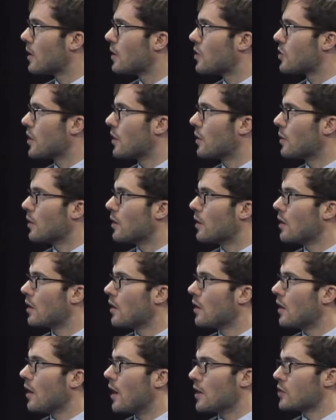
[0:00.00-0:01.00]
So
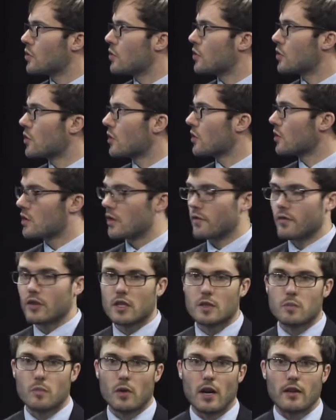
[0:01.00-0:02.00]
as a result of
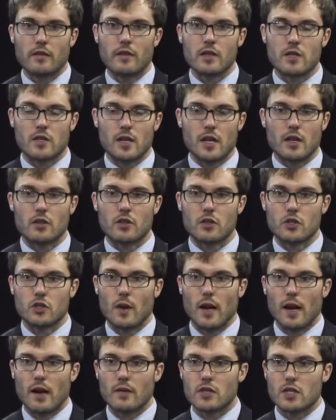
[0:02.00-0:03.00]
these private standards, you
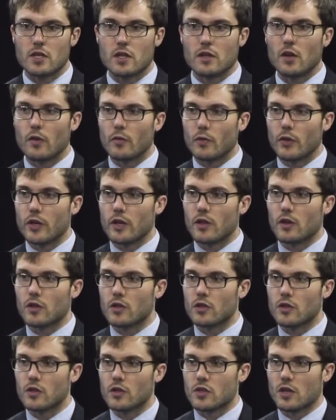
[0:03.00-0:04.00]
have seen over the
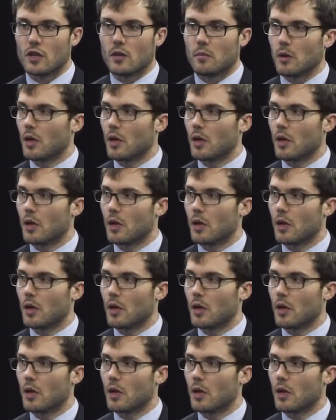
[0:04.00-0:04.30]
years some